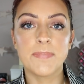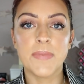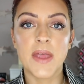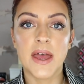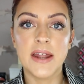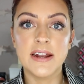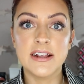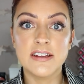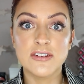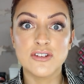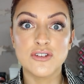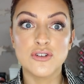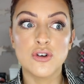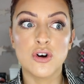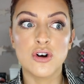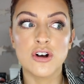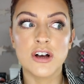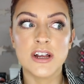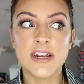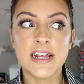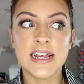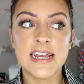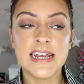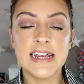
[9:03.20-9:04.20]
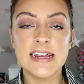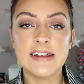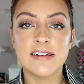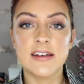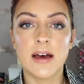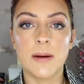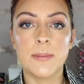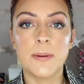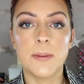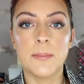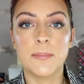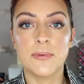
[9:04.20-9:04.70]
And it's not going to heat
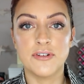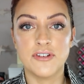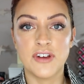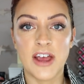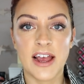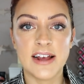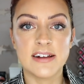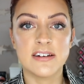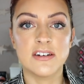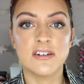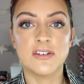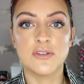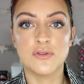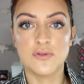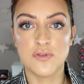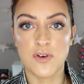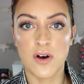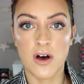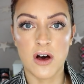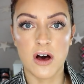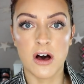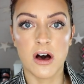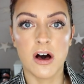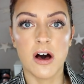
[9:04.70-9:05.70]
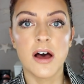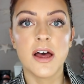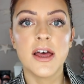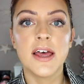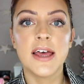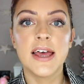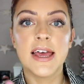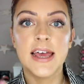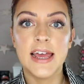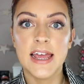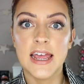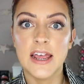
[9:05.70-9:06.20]
up and project as far
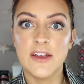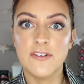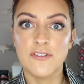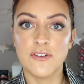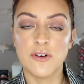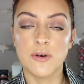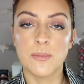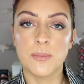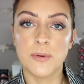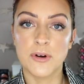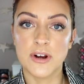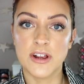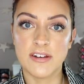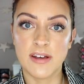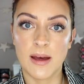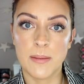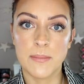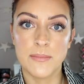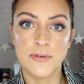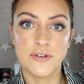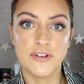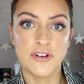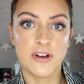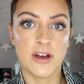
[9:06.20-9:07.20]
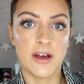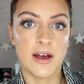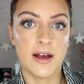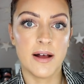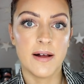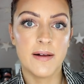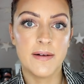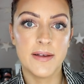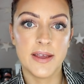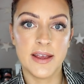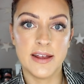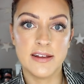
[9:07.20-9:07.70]
if your body
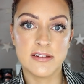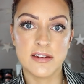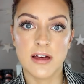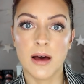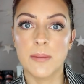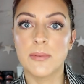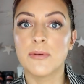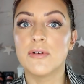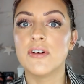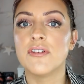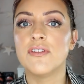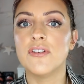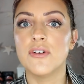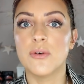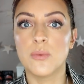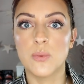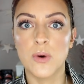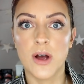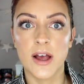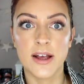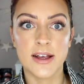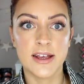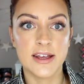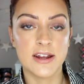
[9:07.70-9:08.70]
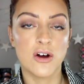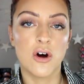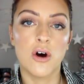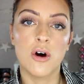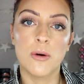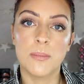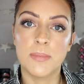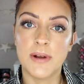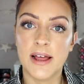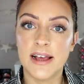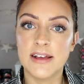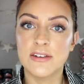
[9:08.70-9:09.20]
temperature heats up, or if you're working in a
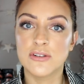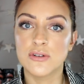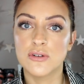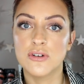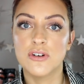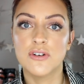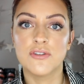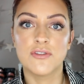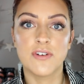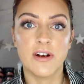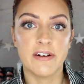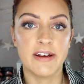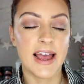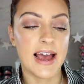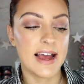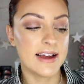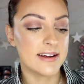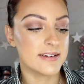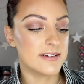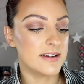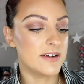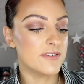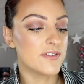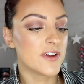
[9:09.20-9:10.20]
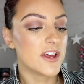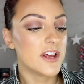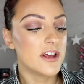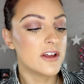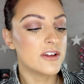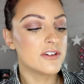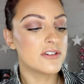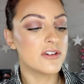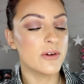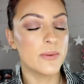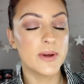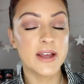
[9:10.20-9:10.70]
hot place, or you're very active.
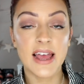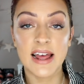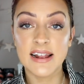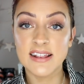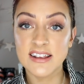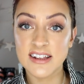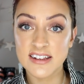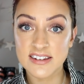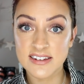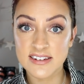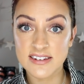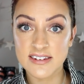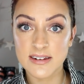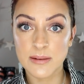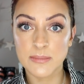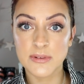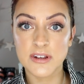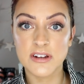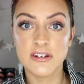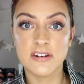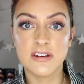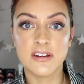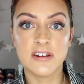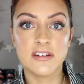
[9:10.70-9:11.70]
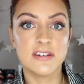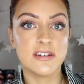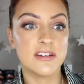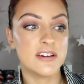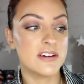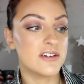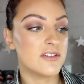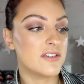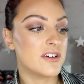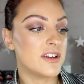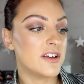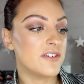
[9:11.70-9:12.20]
So again, this is something to
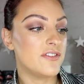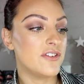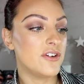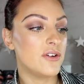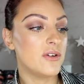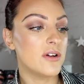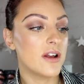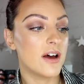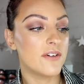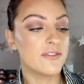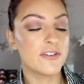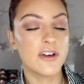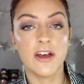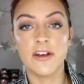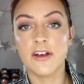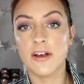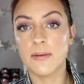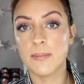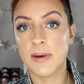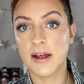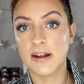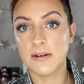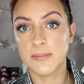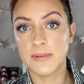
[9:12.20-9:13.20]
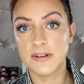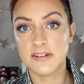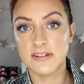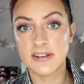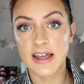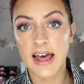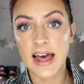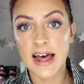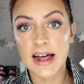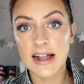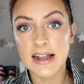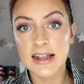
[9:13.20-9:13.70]
consider if you love Coco
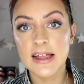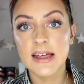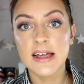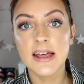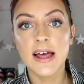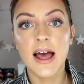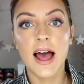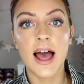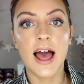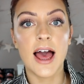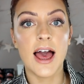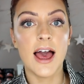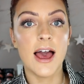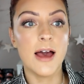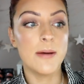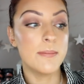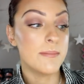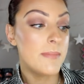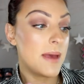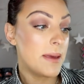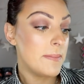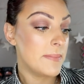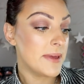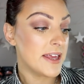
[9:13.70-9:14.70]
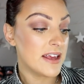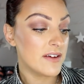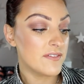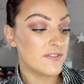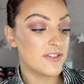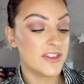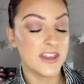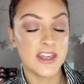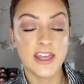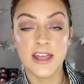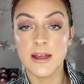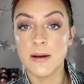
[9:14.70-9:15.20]
Mademoiselle, and maybe
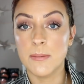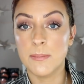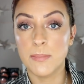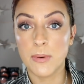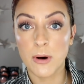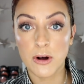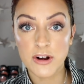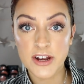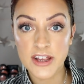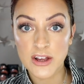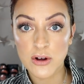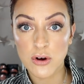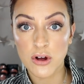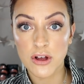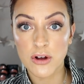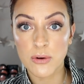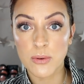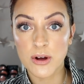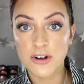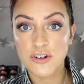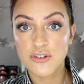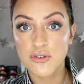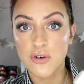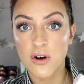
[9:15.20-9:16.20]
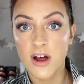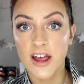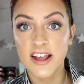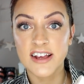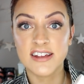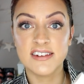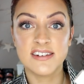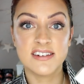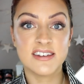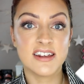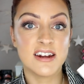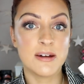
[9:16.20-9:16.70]
give the body oil a try
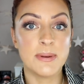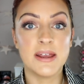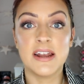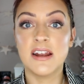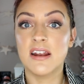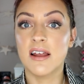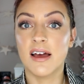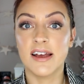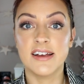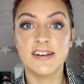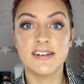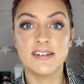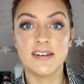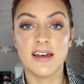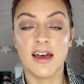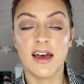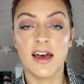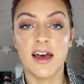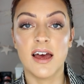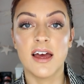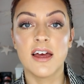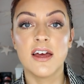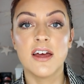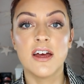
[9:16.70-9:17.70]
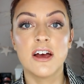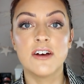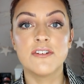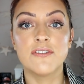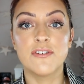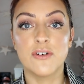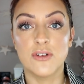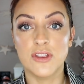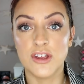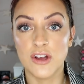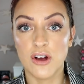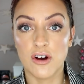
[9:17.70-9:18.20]
because it's going to be lighter
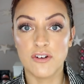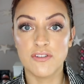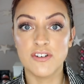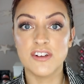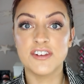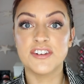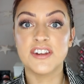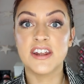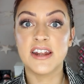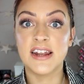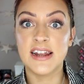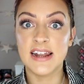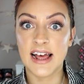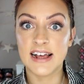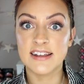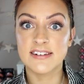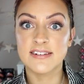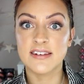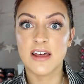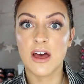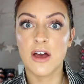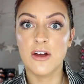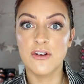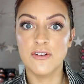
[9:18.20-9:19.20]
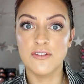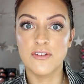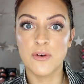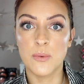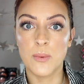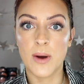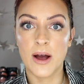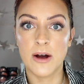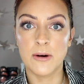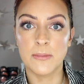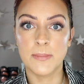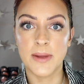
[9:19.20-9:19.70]
for the office and less
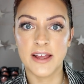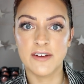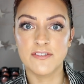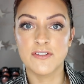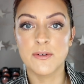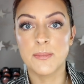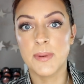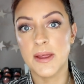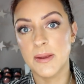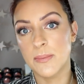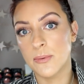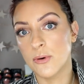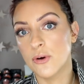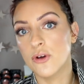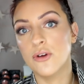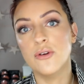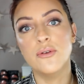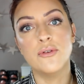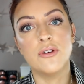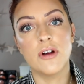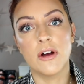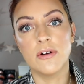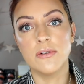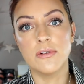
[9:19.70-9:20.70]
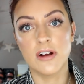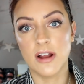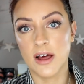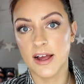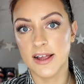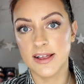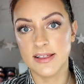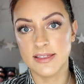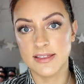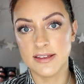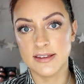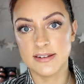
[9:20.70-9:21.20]
overwhelming for people who don't
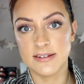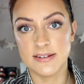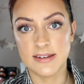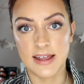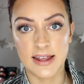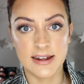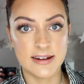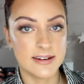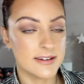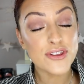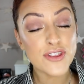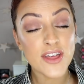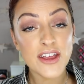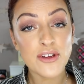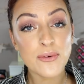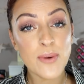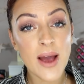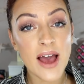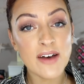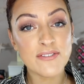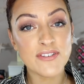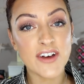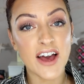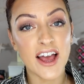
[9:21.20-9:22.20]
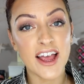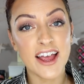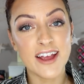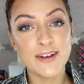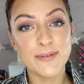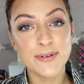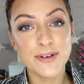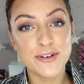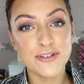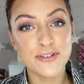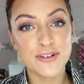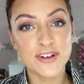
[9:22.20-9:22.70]
like this scent. So there you have it. I hope
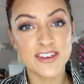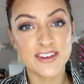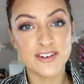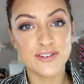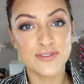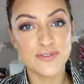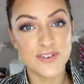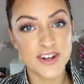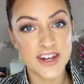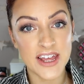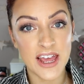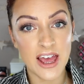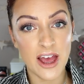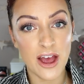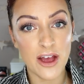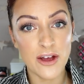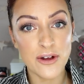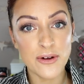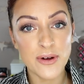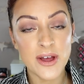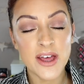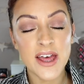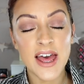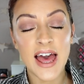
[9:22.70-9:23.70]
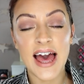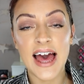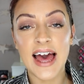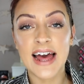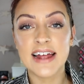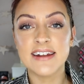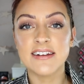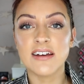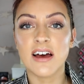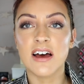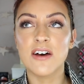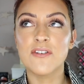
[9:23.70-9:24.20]
you enjoyed this video,
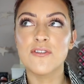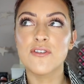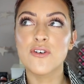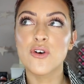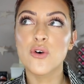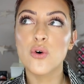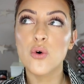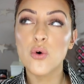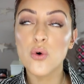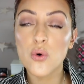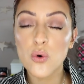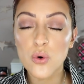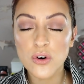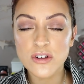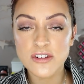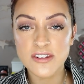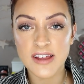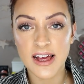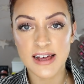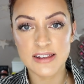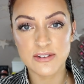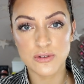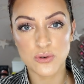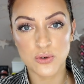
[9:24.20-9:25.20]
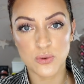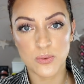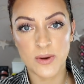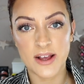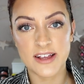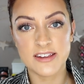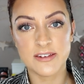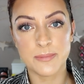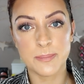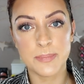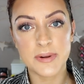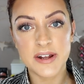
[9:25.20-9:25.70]
and of course, as
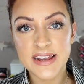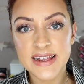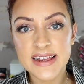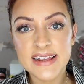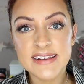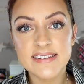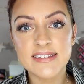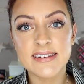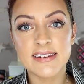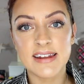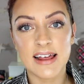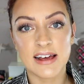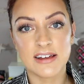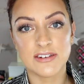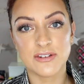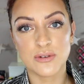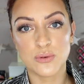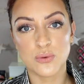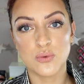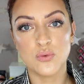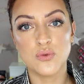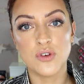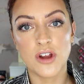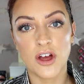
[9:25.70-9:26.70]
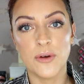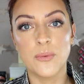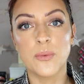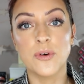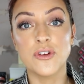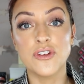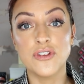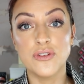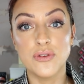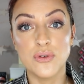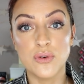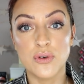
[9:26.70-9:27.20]
always, please let us all know
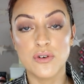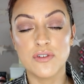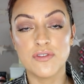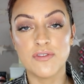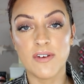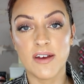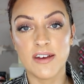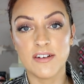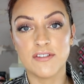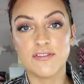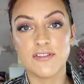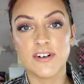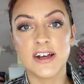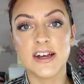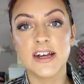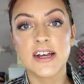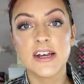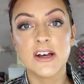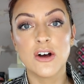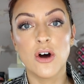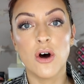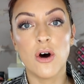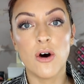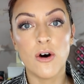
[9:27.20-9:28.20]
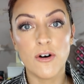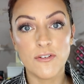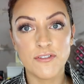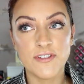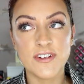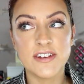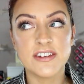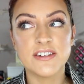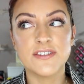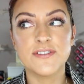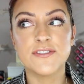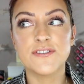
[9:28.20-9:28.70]
what your favorite
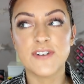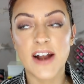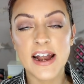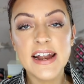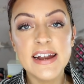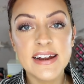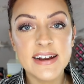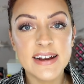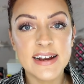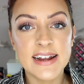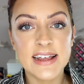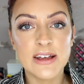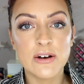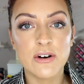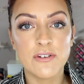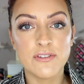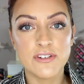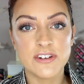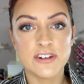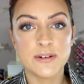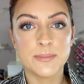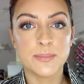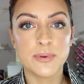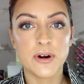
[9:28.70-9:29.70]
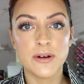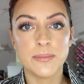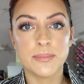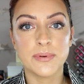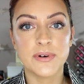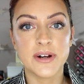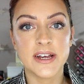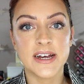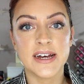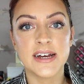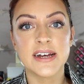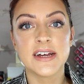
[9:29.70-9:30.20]
office friendly, office
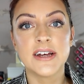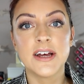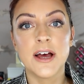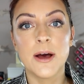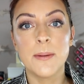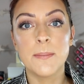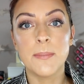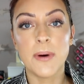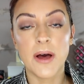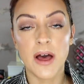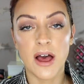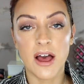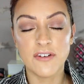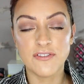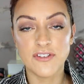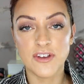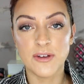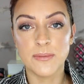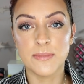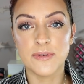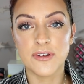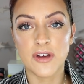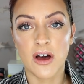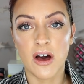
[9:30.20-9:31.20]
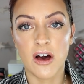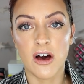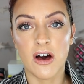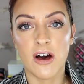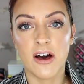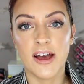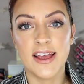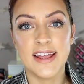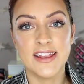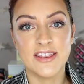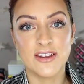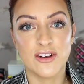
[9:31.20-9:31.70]
appropriate perfumes
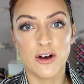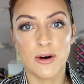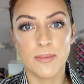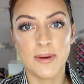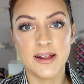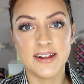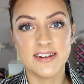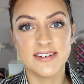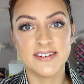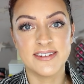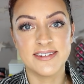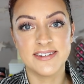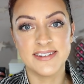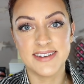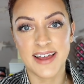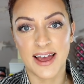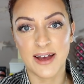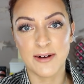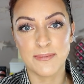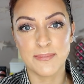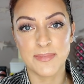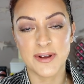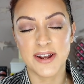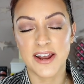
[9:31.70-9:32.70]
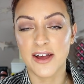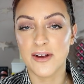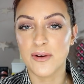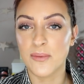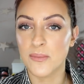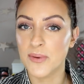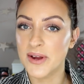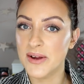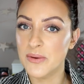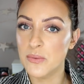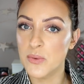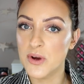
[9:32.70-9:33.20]
are in the comments down below.
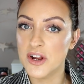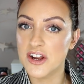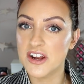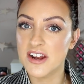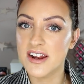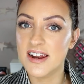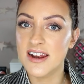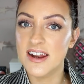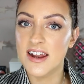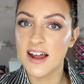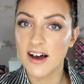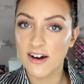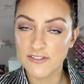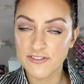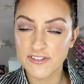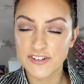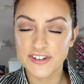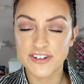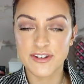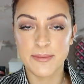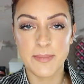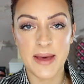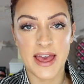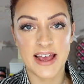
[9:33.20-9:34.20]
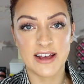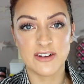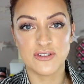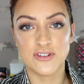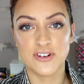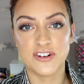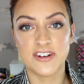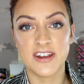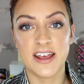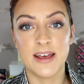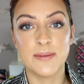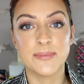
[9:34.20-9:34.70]
We would love some extra
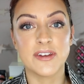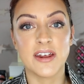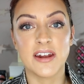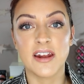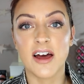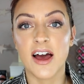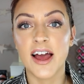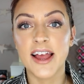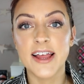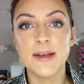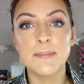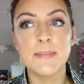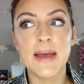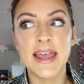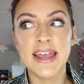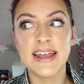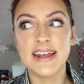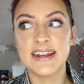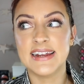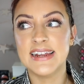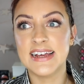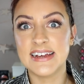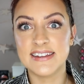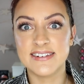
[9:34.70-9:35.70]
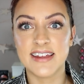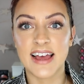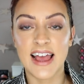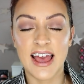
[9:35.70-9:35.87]
tips, and I make lists.